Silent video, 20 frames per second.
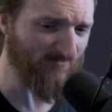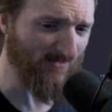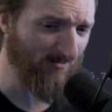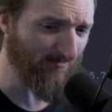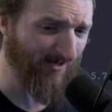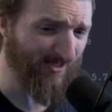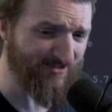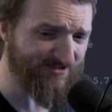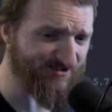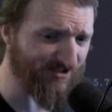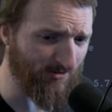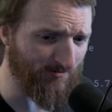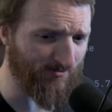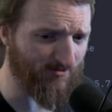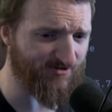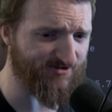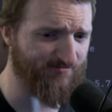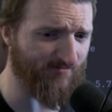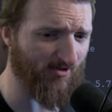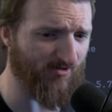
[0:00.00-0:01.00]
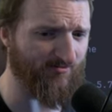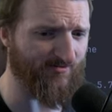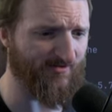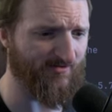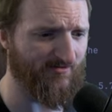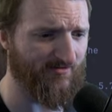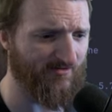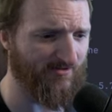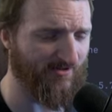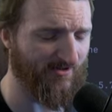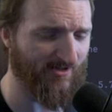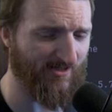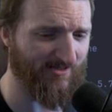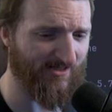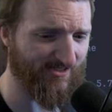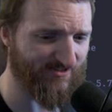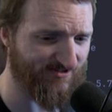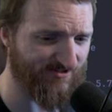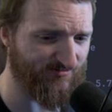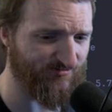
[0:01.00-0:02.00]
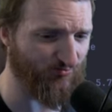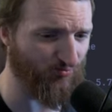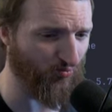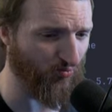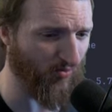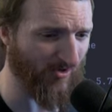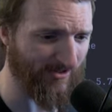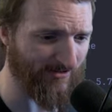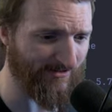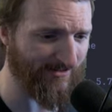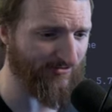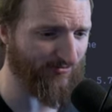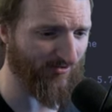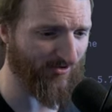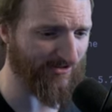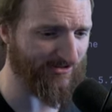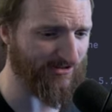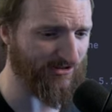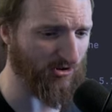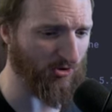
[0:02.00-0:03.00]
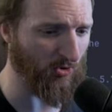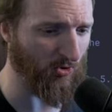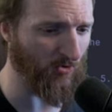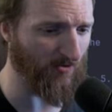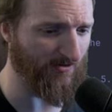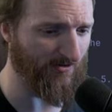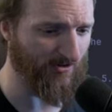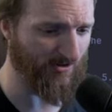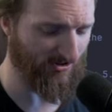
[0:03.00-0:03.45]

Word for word: but it's super smooth, and that's really, really cool.